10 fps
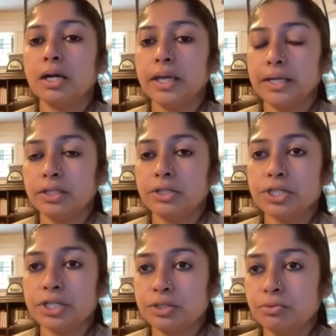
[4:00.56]

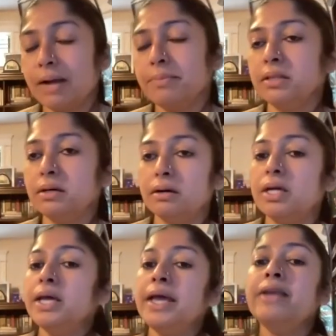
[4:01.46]
caters to, I'm in the
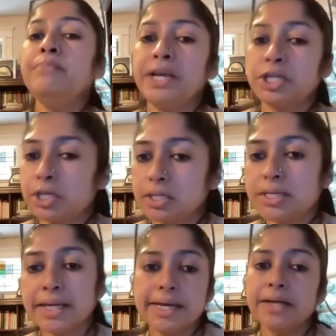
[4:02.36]
inpatient
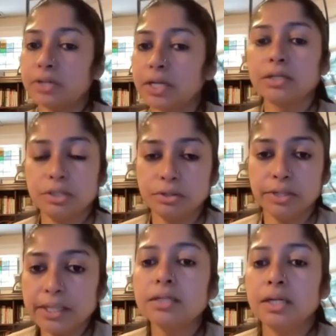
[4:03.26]
psychiatric
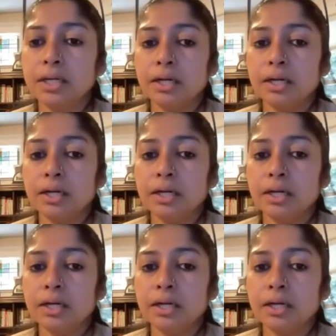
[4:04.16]
unit.